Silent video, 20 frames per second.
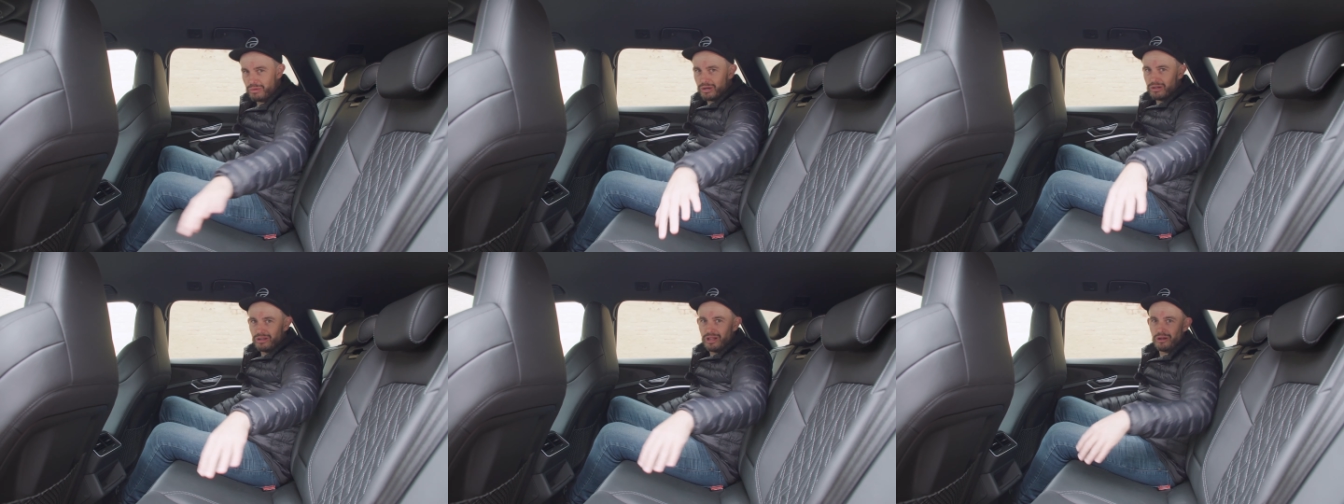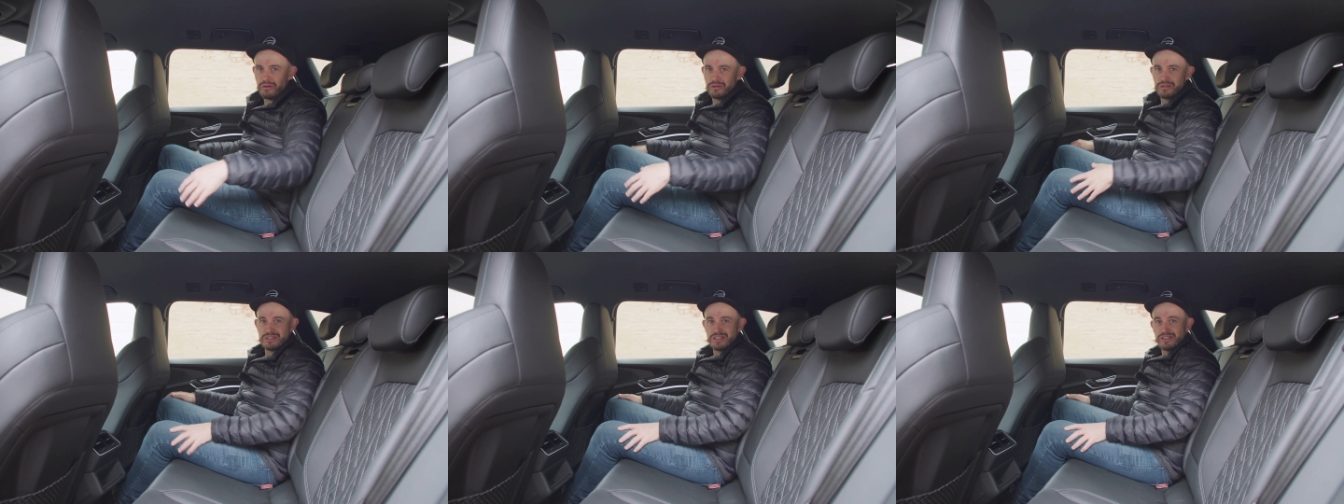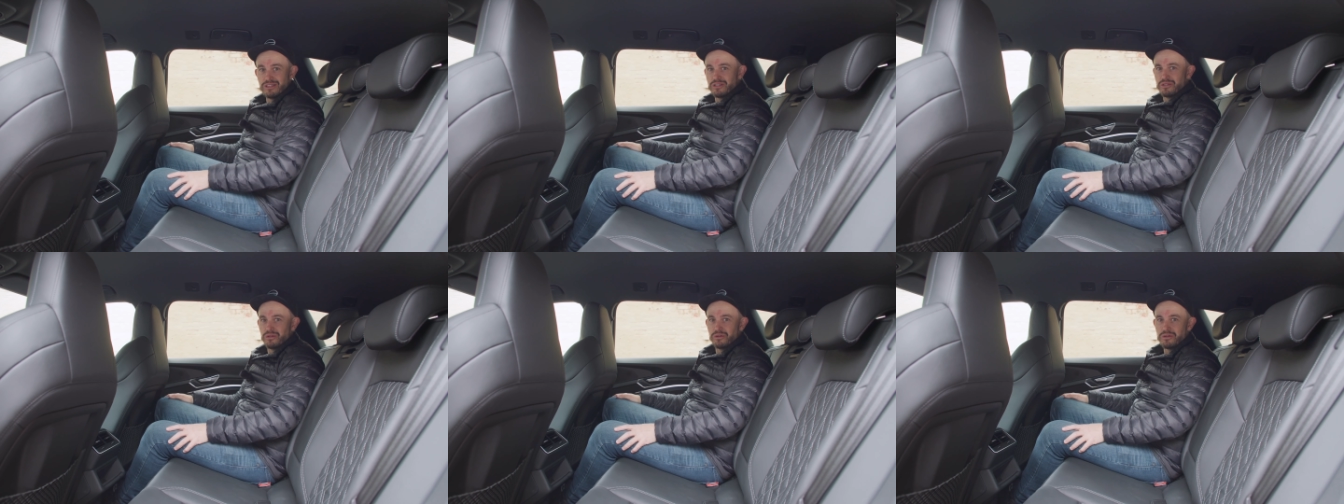bottle holders
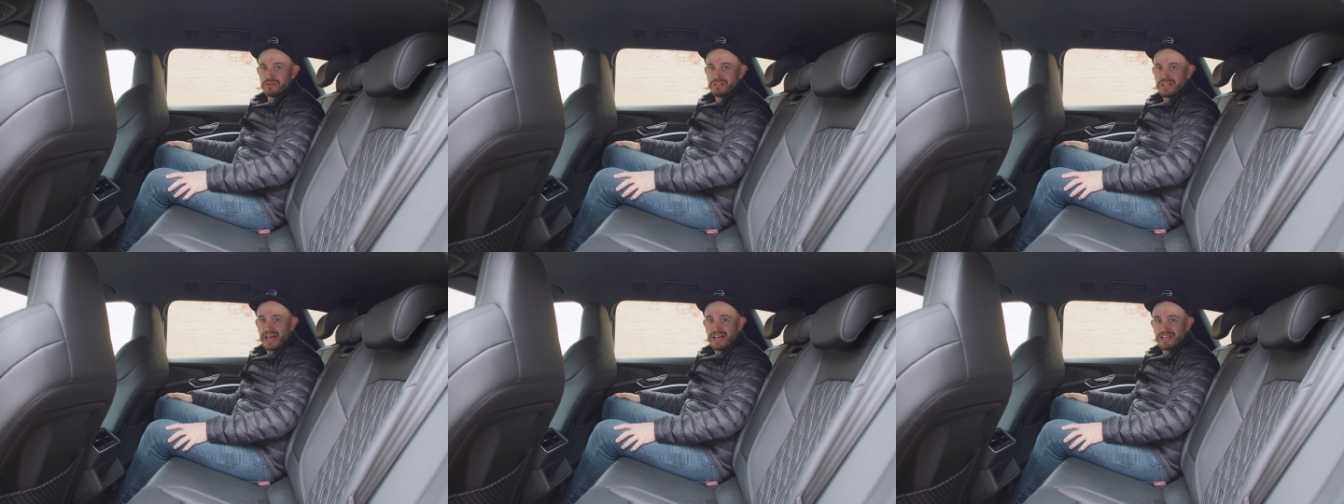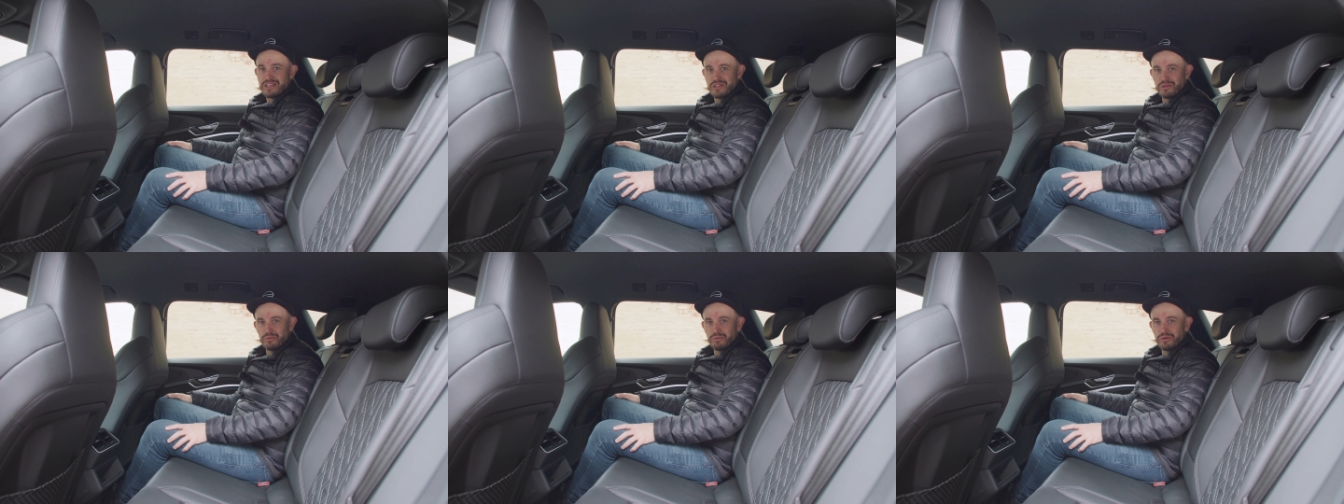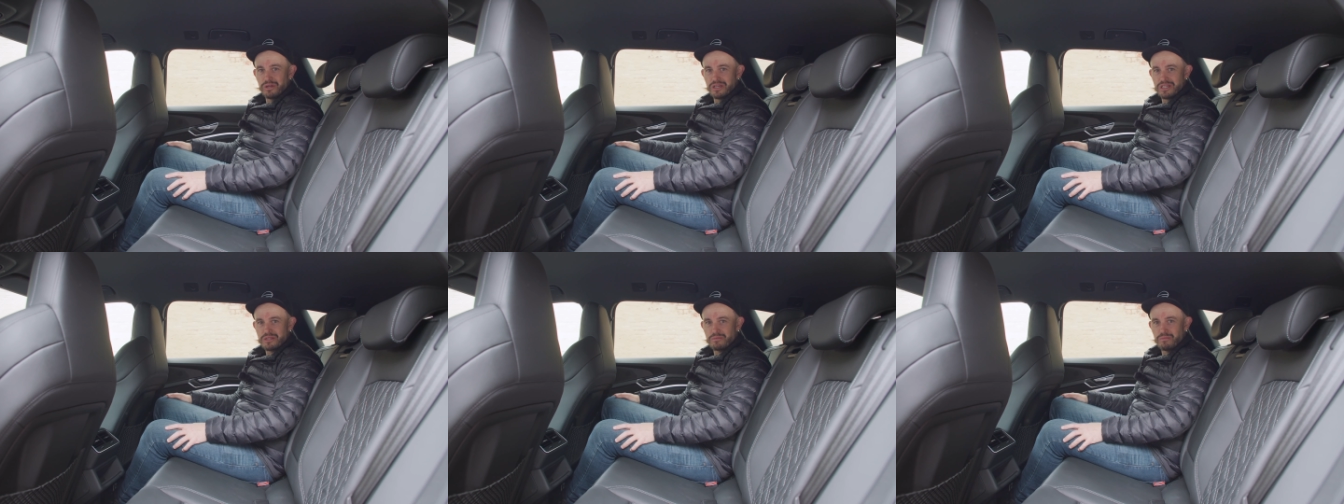in the doors as you
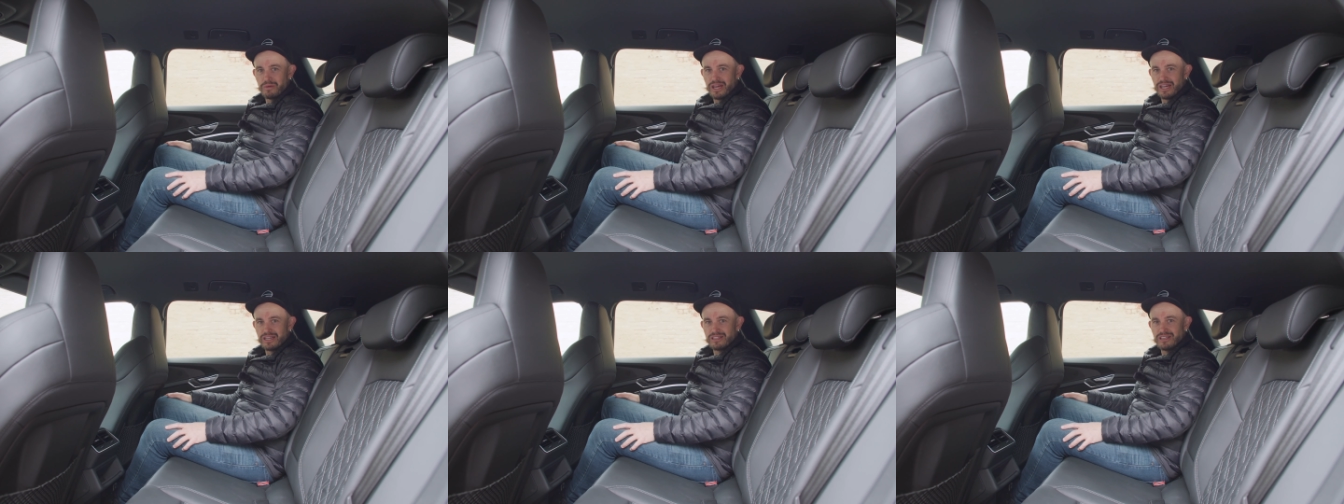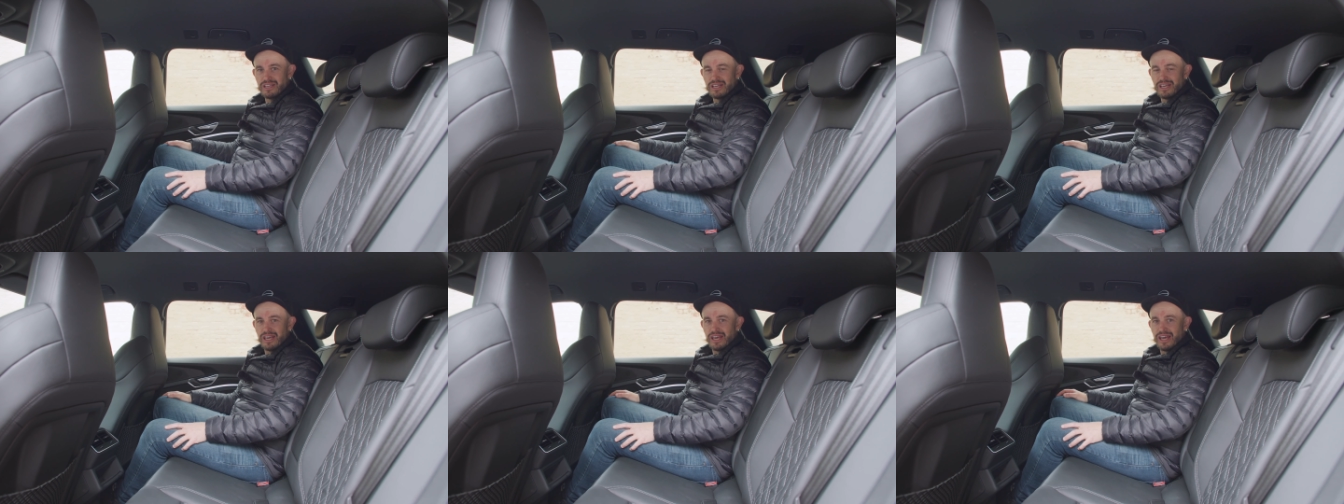would expect.